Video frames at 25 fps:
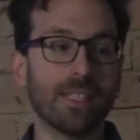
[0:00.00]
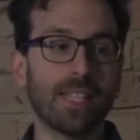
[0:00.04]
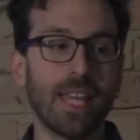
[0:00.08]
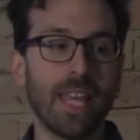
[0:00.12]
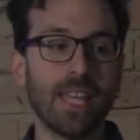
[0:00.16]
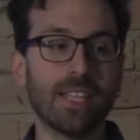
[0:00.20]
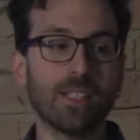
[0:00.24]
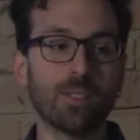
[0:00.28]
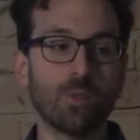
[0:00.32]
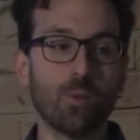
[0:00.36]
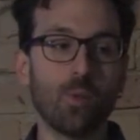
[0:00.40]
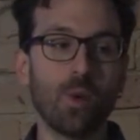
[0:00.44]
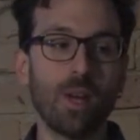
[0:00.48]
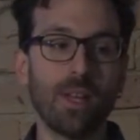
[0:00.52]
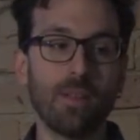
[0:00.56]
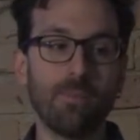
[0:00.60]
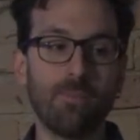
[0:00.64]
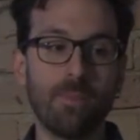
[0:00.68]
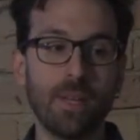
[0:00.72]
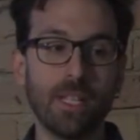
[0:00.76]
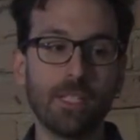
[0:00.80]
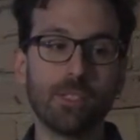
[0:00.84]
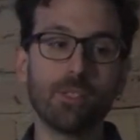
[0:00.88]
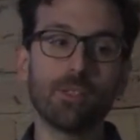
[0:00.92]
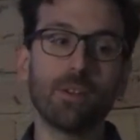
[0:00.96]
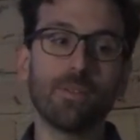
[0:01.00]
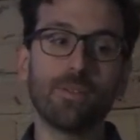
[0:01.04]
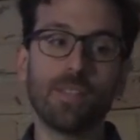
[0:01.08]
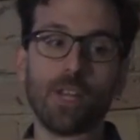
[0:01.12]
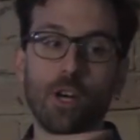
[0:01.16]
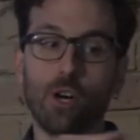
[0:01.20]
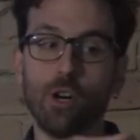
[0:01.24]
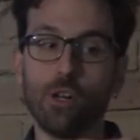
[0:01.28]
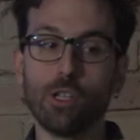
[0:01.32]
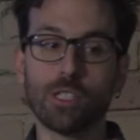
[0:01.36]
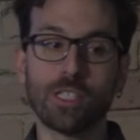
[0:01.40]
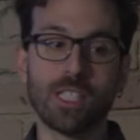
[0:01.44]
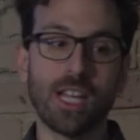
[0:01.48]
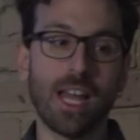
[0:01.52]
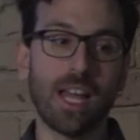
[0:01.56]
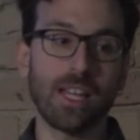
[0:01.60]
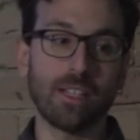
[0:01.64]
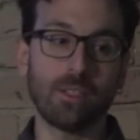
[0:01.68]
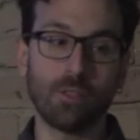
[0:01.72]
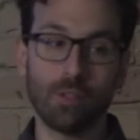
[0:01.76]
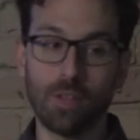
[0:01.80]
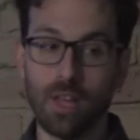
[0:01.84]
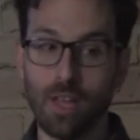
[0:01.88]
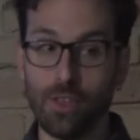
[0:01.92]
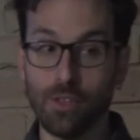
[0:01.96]
takes one picture of the whole slide
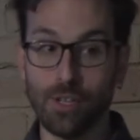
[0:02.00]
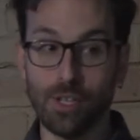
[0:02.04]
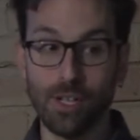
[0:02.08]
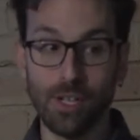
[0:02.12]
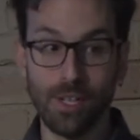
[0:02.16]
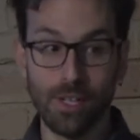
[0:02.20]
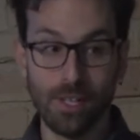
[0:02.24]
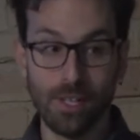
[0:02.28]
together,